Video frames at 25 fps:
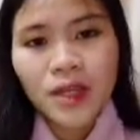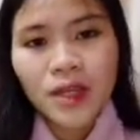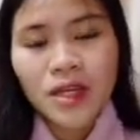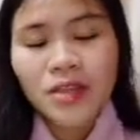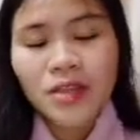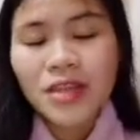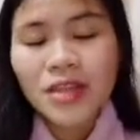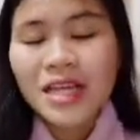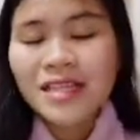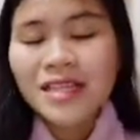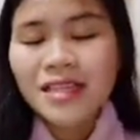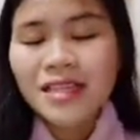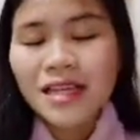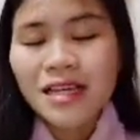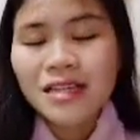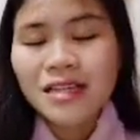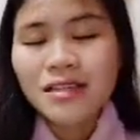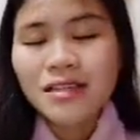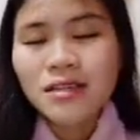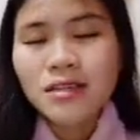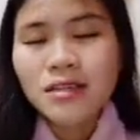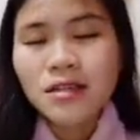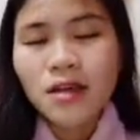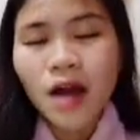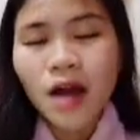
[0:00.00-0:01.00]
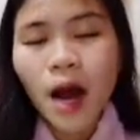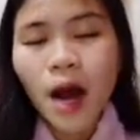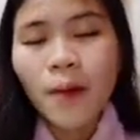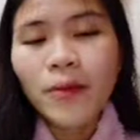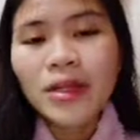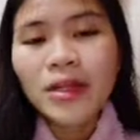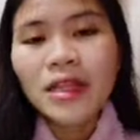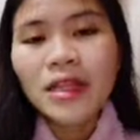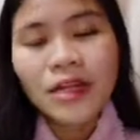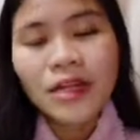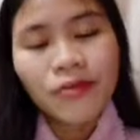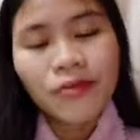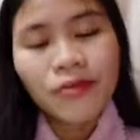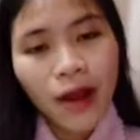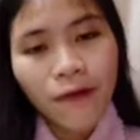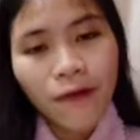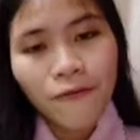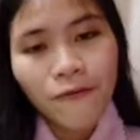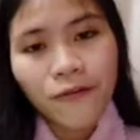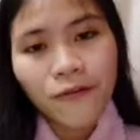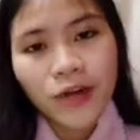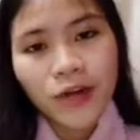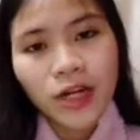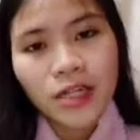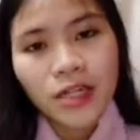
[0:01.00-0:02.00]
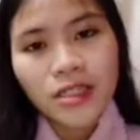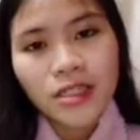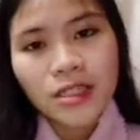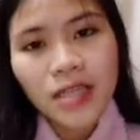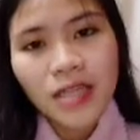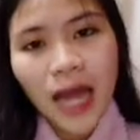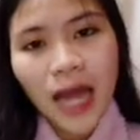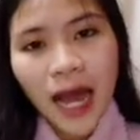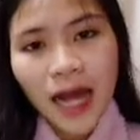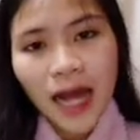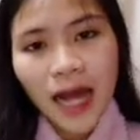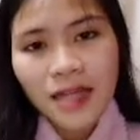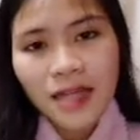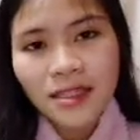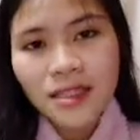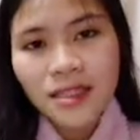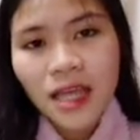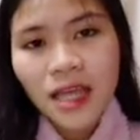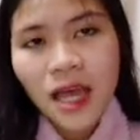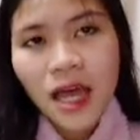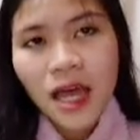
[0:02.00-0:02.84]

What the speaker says: This is commonly referred as